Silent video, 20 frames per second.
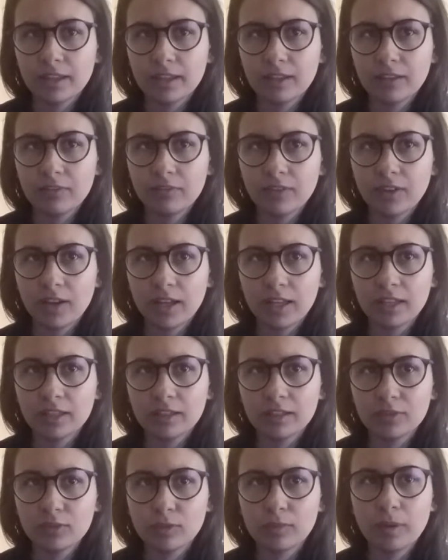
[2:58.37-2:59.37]
If
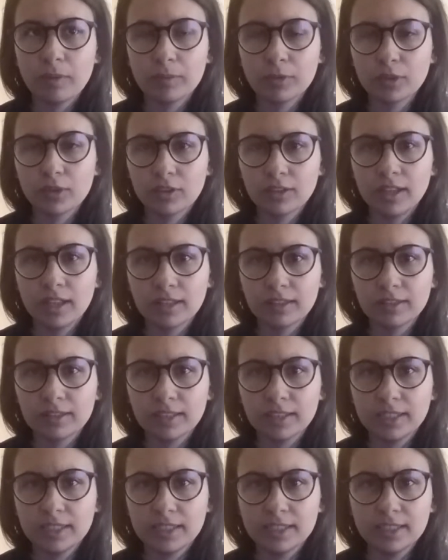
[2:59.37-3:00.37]
I remember
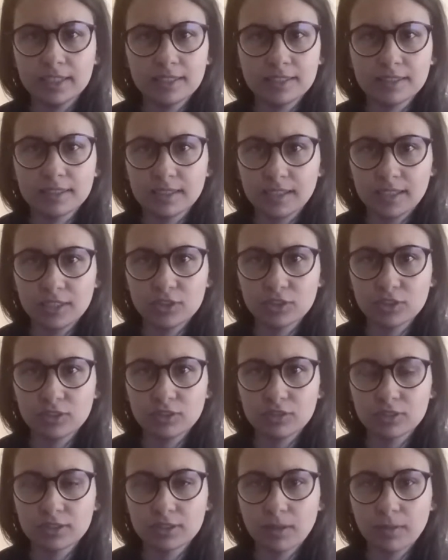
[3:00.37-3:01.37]
correctly, he is an angel
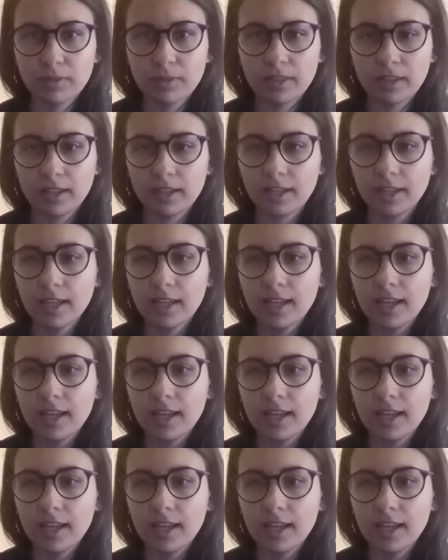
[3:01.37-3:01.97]
or something.